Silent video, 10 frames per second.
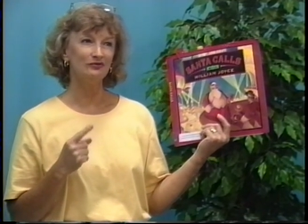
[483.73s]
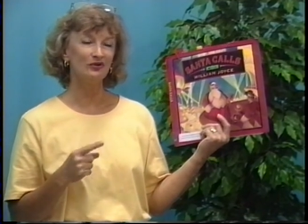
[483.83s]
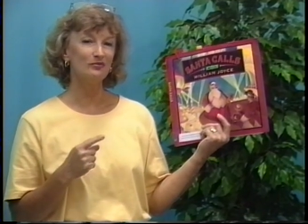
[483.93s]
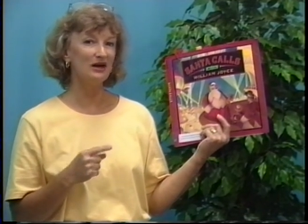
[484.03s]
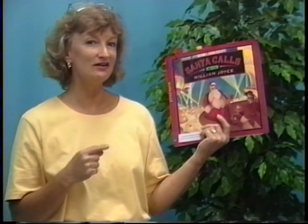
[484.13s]
for
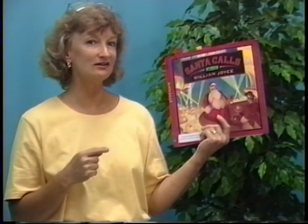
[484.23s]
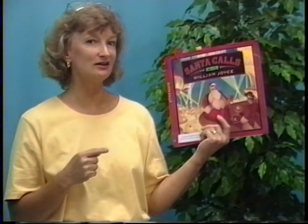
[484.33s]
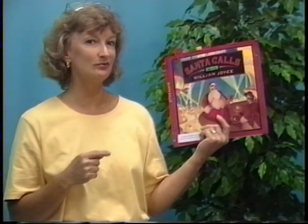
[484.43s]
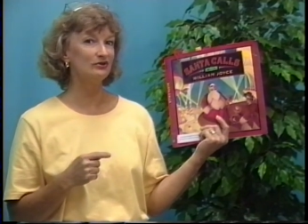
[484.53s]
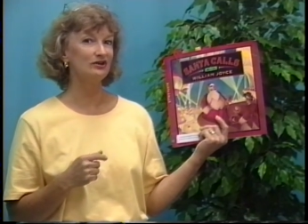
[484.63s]
the past
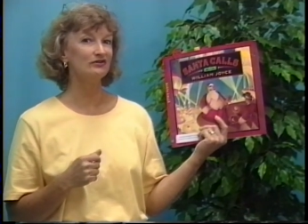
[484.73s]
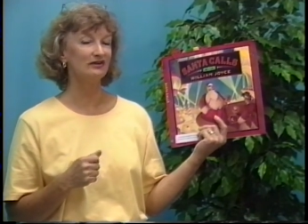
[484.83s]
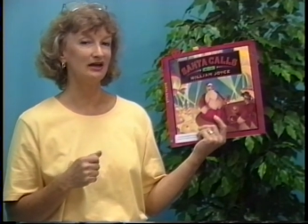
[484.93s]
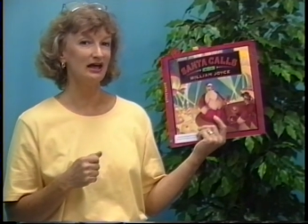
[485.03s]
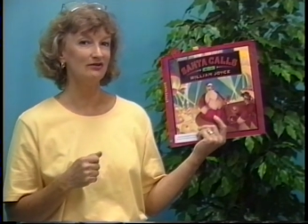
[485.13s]
couple years,
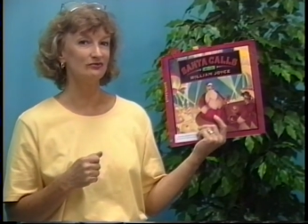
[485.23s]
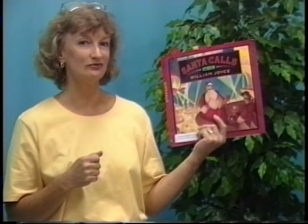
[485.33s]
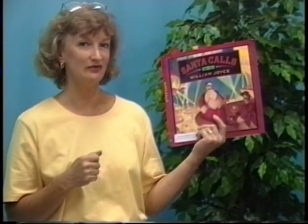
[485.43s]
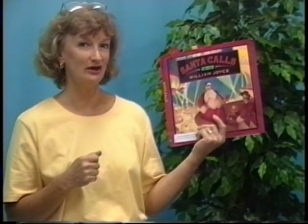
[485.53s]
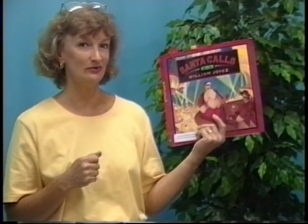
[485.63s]
I haven't
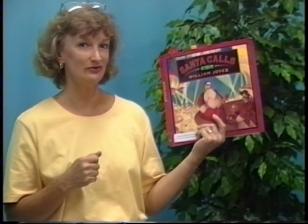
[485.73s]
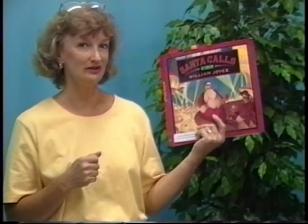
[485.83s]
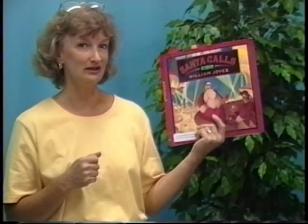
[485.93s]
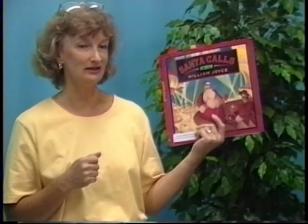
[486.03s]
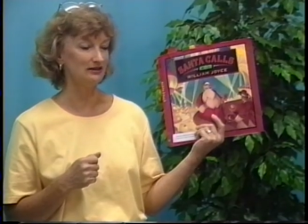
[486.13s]
found
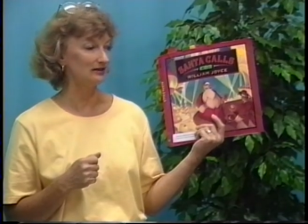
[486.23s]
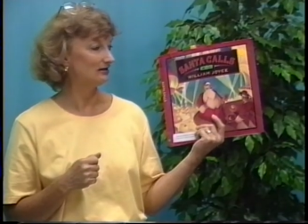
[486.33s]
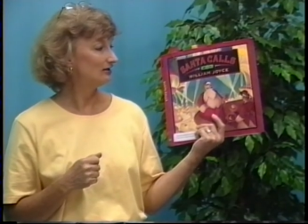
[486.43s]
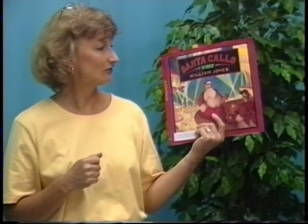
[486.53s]
anything.